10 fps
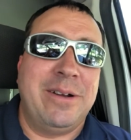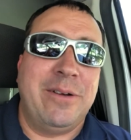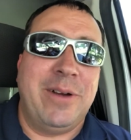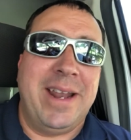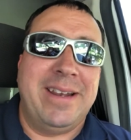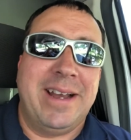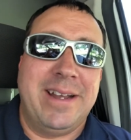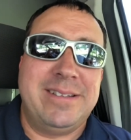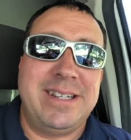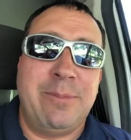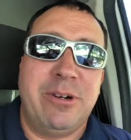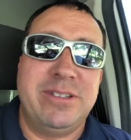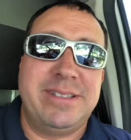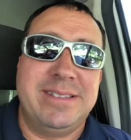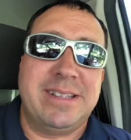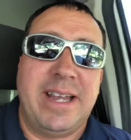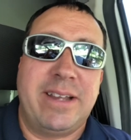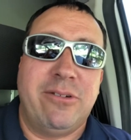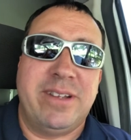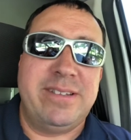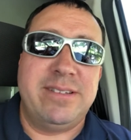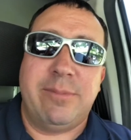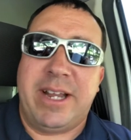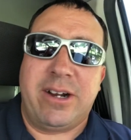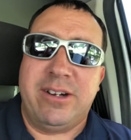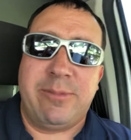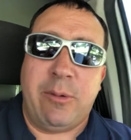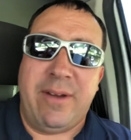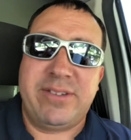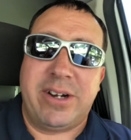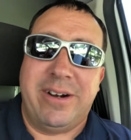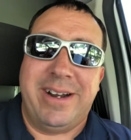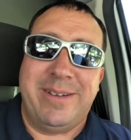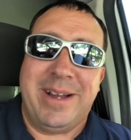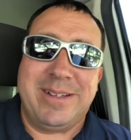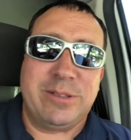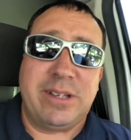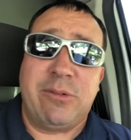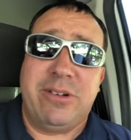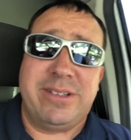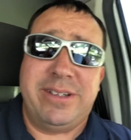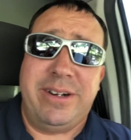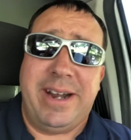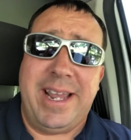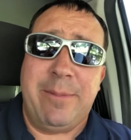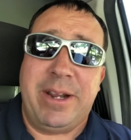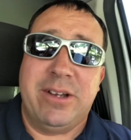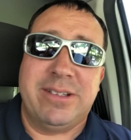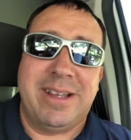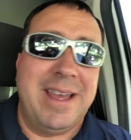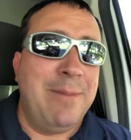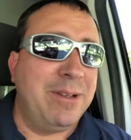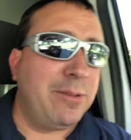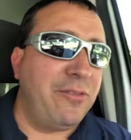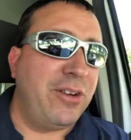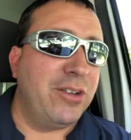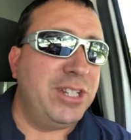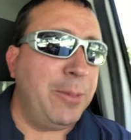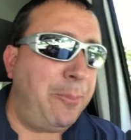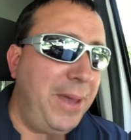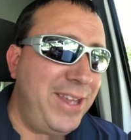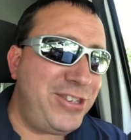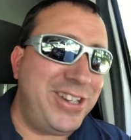and, uh, Sidney Bernstein's like, "Well, this isn't my car; it's my wife's car." And Axel's like, "Well, it's in your name." And he goes, picks up the phone, and goes, "You bitch!"